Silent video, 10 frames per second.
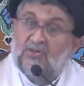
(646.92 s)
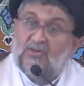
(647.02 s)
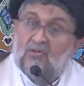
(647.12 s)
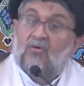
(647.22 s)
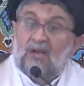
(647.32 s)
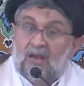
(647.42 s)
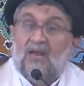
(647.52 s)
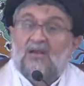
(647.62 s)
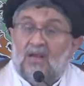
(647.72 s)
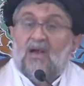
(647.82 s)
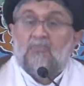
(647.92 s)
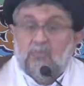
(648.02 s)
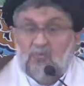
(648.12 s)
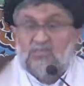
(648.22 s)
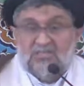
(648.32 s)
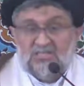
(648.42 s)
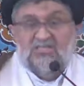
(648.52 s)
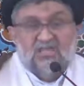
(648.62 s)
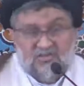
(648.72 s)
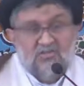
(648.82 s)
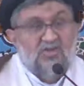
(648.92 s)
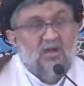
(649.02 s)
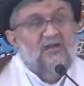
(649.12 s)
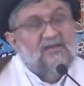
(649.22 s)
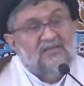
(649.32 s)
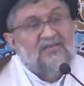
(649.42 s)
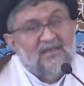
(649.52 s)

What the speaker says: Quran opposes that jahalat